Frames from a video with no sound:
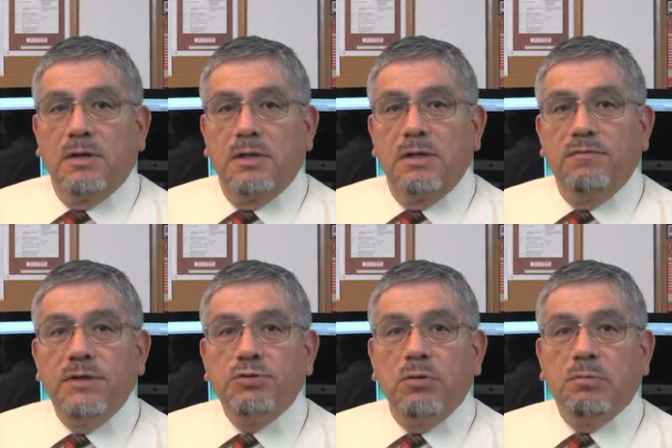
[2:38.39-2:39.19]

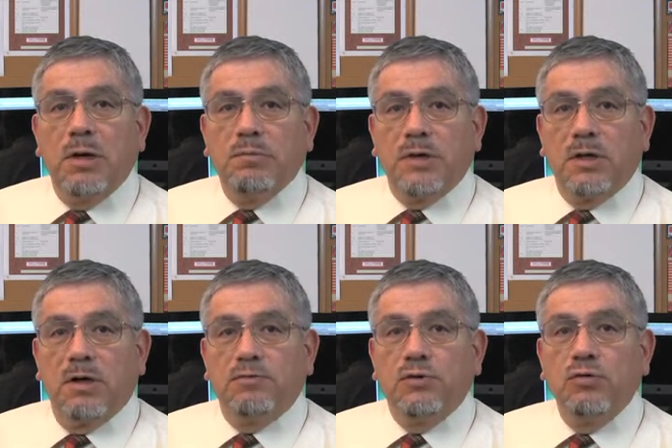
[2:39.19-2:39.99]
individual pumping
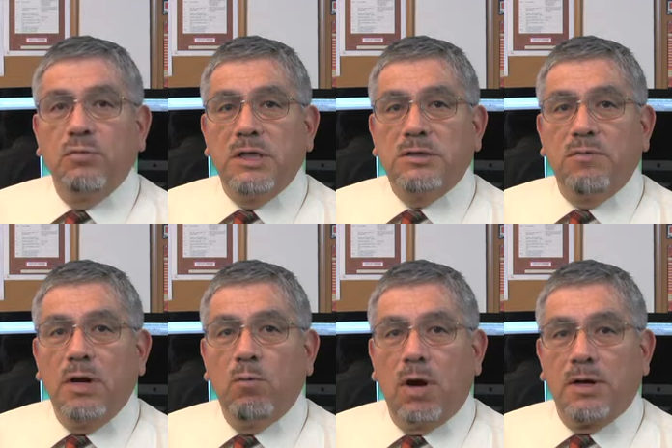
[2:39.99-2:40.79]
of too much
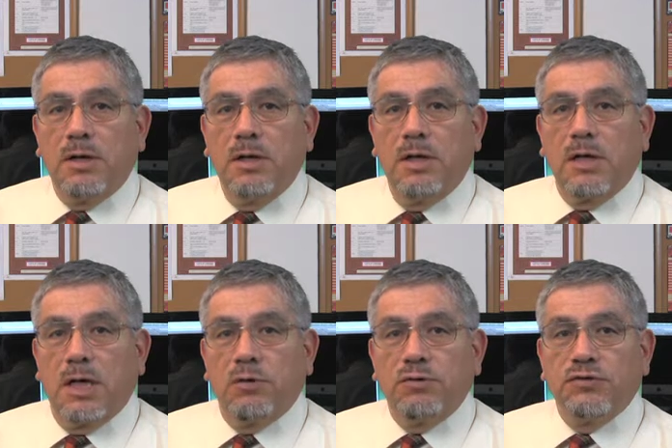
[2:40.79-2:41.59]
groundwater
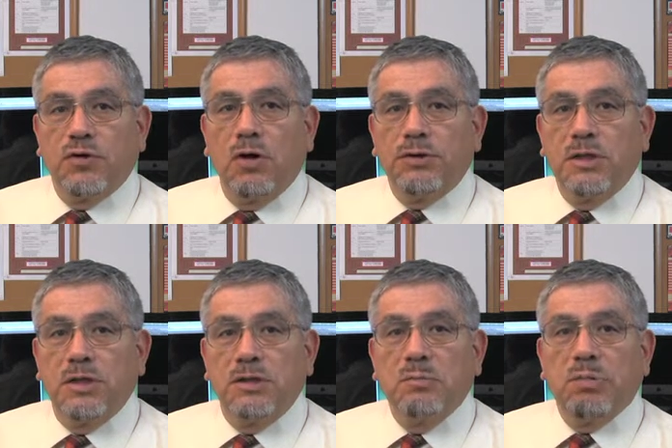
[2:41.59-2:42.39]
can result in
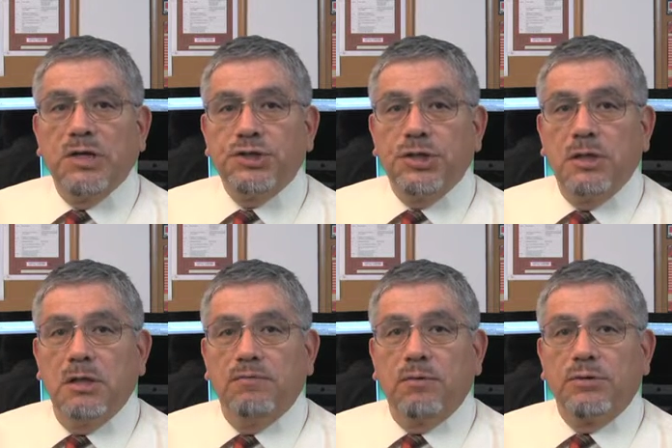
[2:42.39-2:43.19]
the depletion
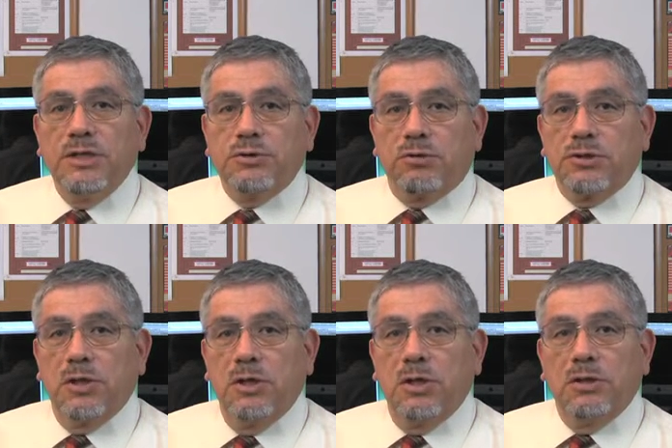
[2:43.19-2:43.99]
of the
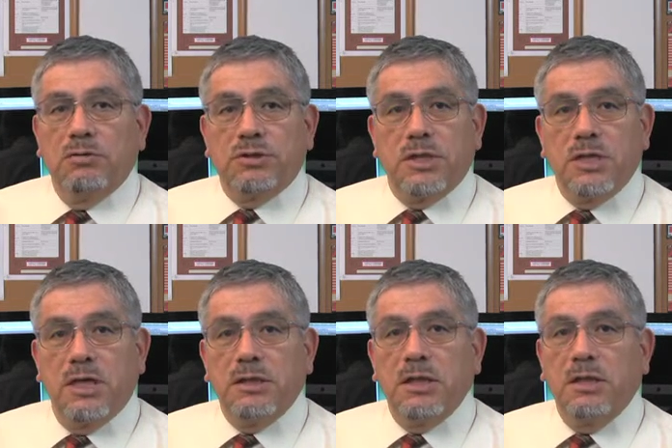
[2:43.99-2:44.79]
resource, to say
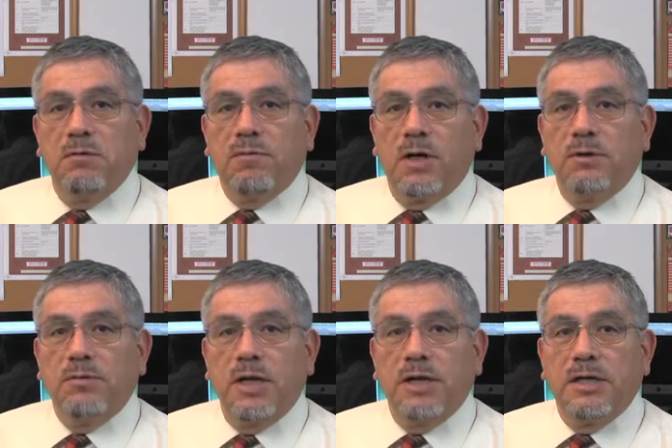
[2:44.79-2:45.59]
nothing of other
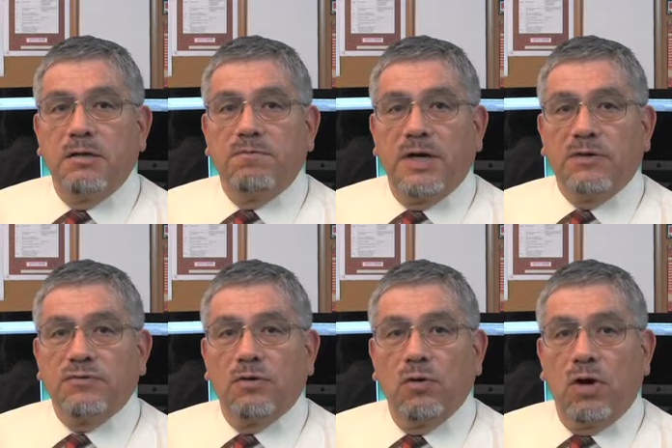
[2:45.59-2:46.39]
related
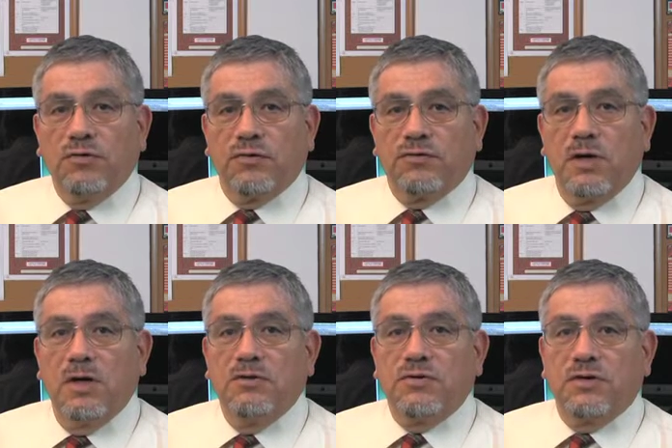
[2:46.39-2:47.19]
effects or losses,
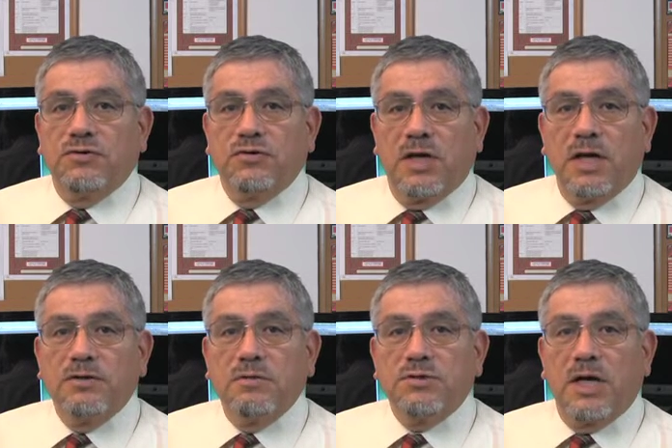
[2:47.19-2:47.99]
such as
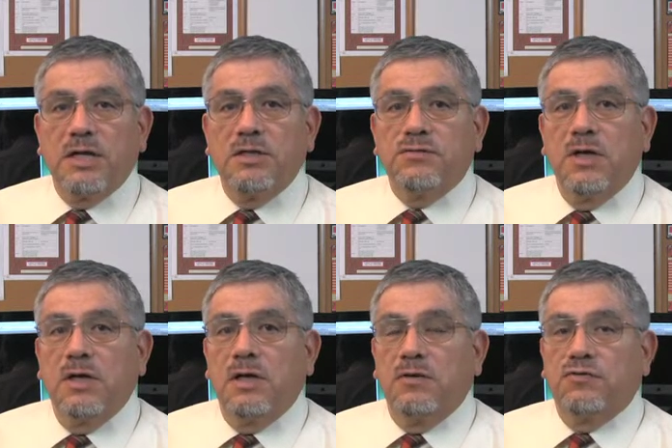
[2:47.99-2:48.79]
land subsidence
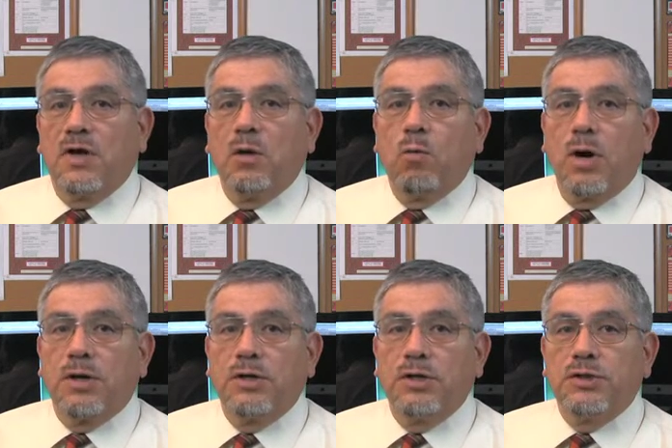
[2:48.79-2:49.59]
and
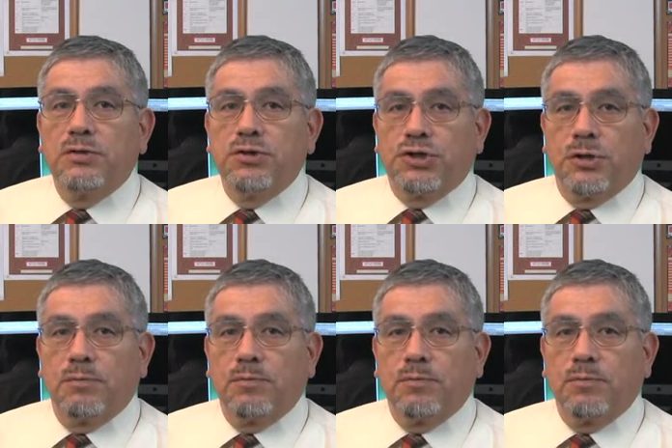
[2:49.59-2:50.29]
saltwater intrusion.